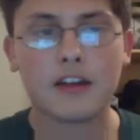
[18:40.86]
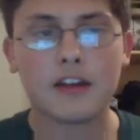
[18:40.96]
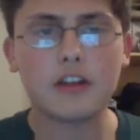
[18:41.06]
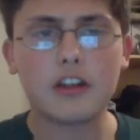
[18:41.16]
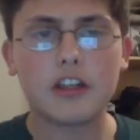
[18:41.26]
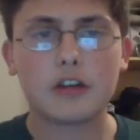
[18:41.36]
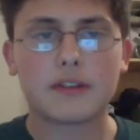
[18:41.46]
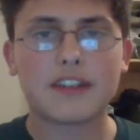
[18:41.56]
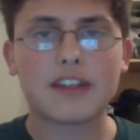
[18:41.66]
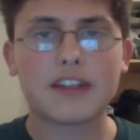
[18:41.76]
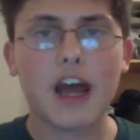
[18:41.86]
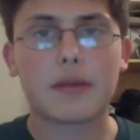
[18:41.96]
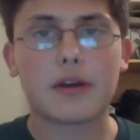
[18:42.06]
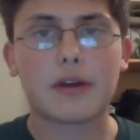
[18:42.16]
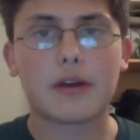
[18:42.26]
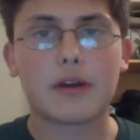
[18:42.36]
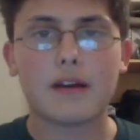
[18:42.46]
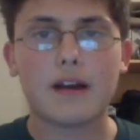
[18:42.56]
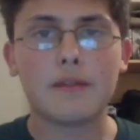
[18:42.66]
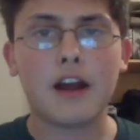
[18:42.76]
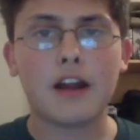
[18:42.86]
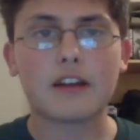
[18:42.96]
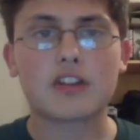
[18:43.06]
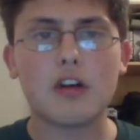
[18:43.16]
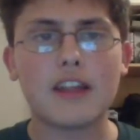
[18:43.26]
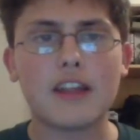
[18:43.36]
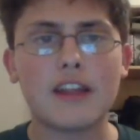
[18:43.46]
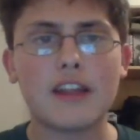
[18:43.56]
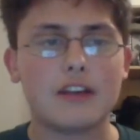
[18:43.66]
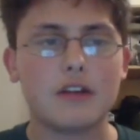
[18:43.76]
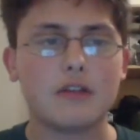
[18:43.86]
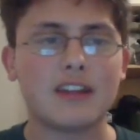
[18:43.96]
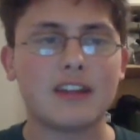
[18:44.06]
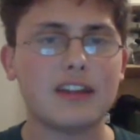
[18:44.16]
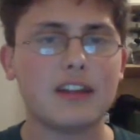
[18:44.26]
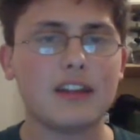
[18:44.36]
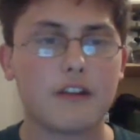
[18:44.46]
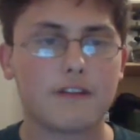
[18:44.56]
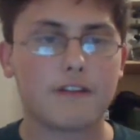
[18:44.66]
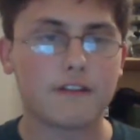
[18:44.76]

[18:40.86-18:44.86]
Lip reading: YouTube, stop. I'm not joking with you. This is enough.